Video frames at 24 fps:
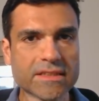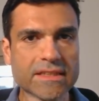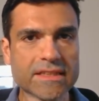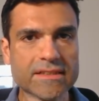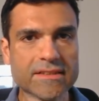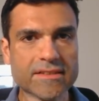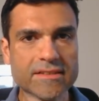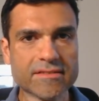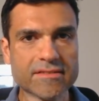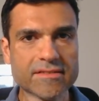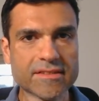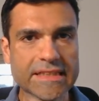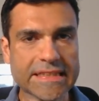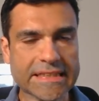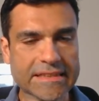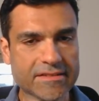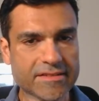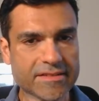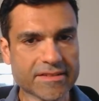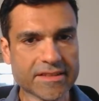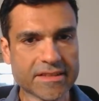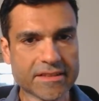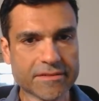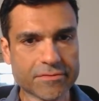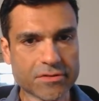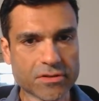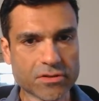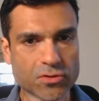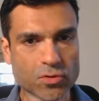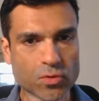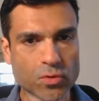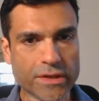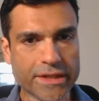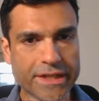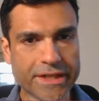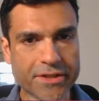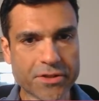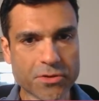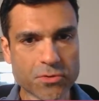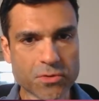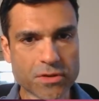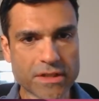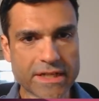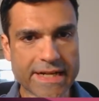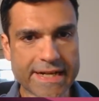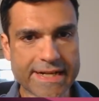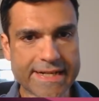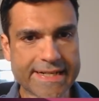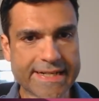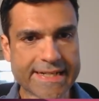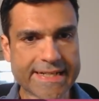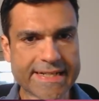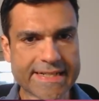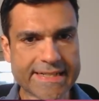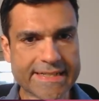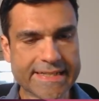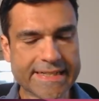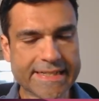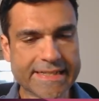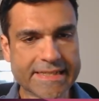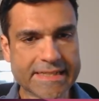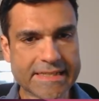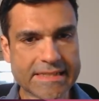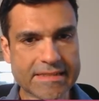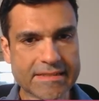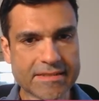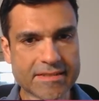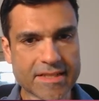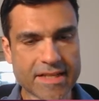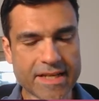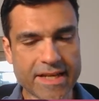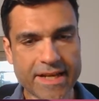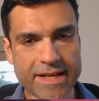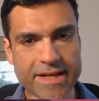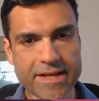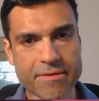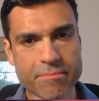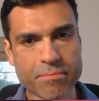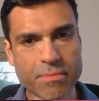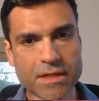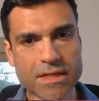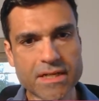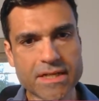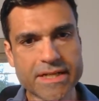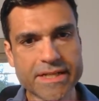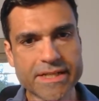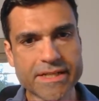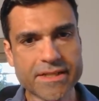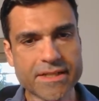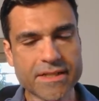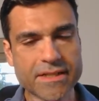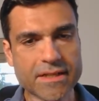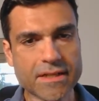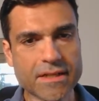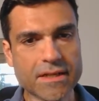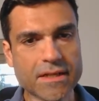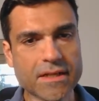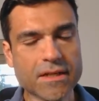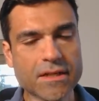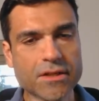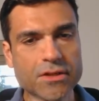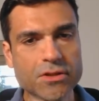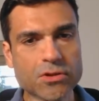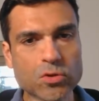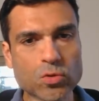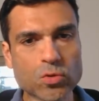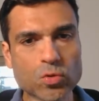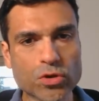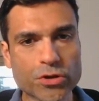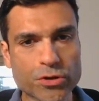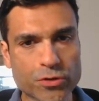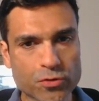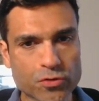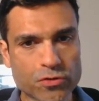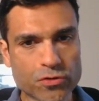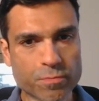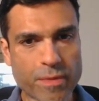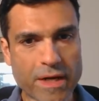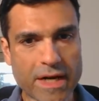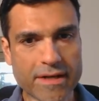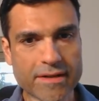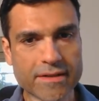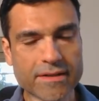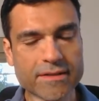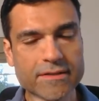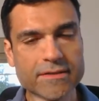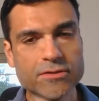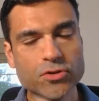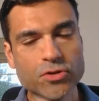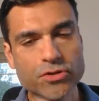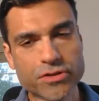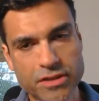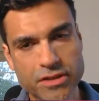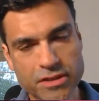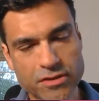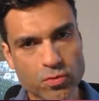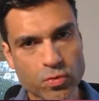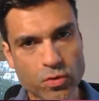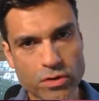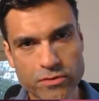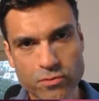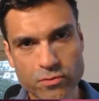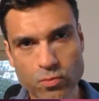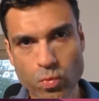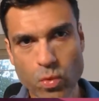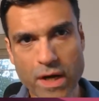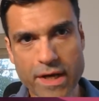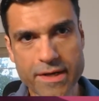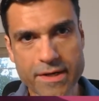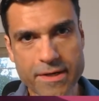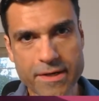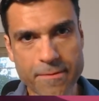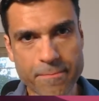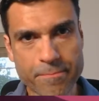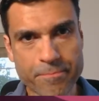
In this case, it gives us only 2, get ticket details and multi-tool use parallel. So this was one